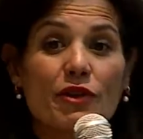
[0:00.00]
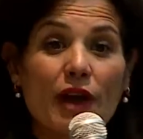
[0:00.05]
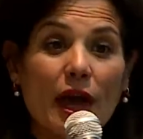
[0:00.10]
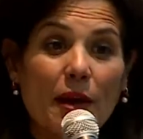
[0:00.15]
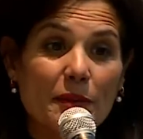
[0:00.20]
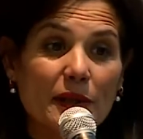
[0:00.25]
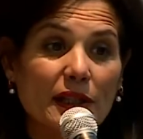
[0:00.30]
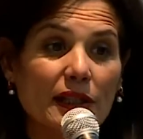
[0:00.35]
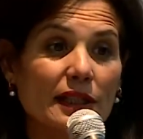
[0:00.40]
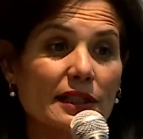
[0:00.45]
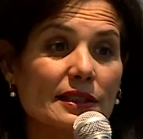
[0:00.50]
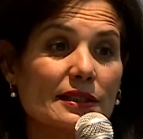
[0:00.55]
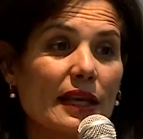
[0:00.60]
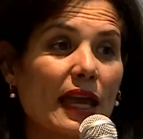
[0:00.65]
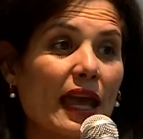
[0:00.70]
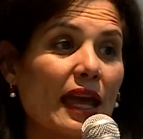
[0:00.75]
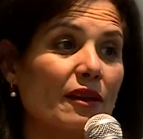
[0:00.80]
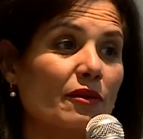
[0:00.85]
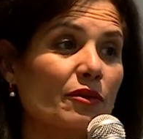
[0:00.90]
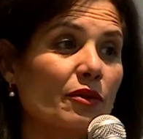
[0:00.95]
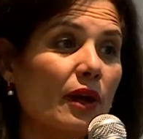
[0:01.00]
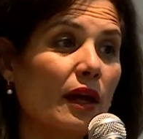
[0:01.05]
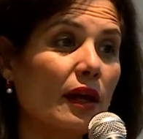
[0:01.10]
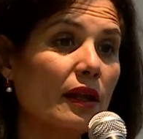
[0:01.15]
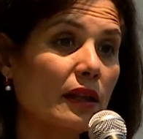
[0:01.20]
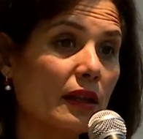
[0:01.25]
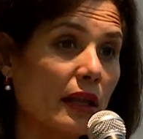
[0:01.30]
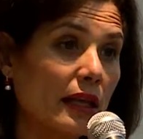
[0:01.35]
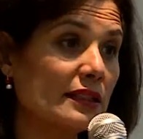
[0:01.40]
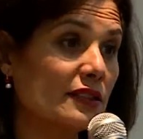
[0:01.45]
families, and
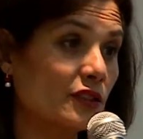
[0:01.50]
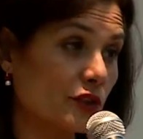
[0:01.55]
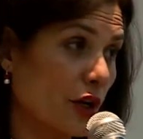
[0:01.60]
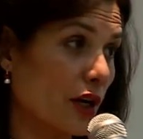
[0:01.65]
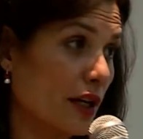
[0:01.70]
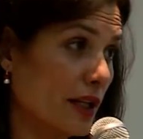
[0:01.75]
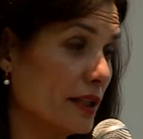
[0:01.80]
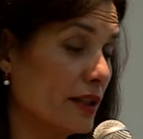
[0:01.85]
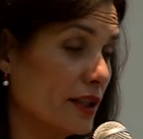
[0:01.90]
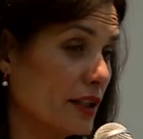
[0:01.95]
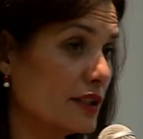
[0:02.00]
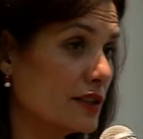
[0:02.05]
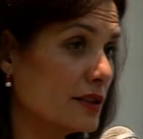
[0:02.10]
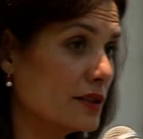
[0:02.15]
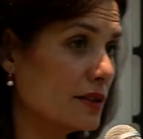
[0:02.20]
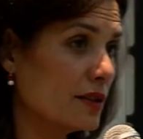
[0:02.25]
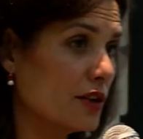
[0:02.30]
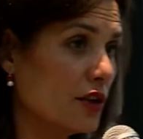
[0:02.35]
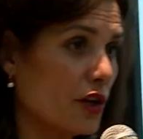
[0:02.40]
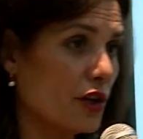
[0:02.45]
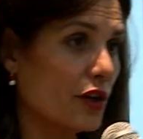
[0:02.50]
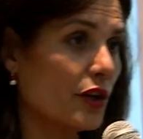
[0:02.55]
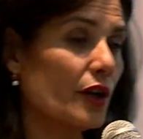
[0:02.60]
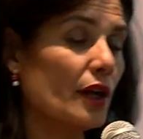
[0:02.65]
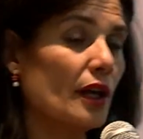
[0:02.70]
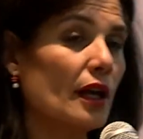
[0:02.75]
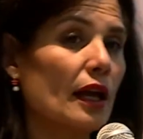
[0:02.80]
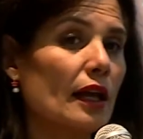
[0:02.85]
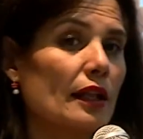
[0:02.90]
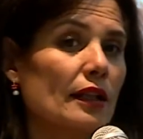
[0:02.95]
starting this year,
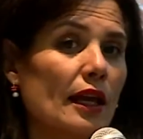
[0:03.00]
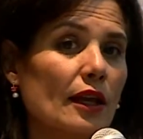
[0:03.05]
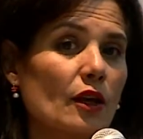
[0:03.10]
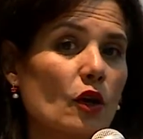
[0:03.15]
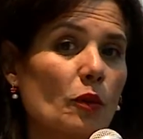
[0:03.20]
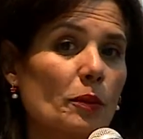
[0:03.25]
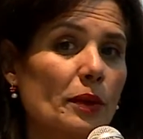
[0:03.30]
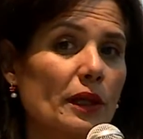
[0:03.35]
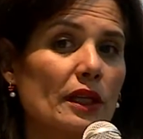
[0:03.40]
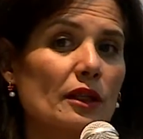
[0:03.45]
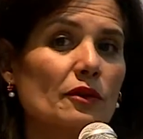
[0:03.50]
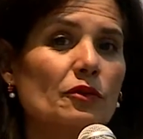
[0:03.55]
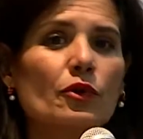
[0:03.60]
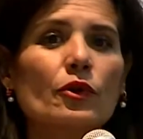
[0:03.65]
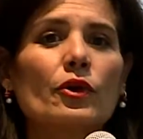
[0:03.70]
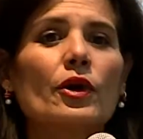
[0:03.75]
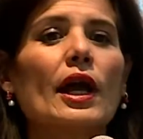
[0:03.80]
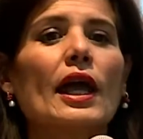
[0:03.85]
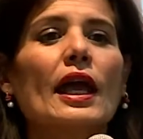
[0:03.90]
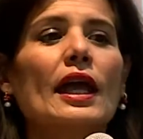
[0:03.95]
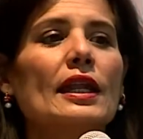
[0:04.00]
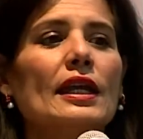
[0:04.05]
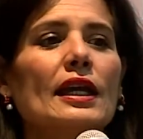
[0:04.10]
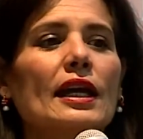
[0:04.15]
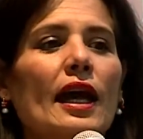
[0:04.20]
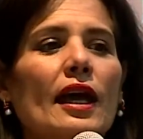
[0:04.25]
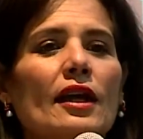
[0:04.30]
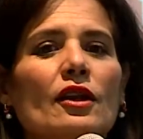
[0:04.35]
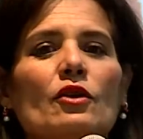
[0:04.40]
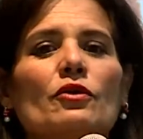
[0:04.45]
they open it for any
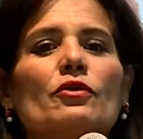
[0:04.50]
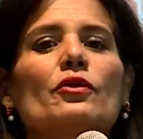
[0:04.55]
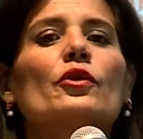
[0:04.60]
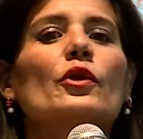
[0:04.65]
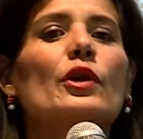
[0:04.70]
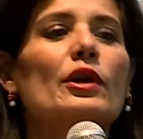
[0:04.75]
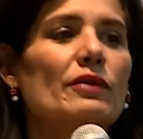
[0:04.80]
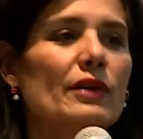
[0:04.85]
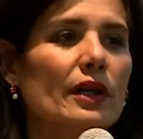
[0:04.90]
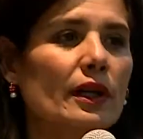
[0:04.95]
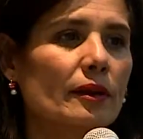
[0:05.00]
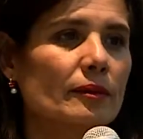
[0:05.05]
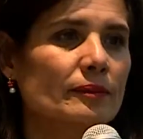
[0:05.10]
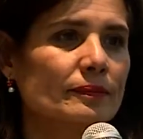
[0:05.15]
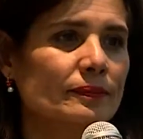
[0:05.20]
kind of grieving.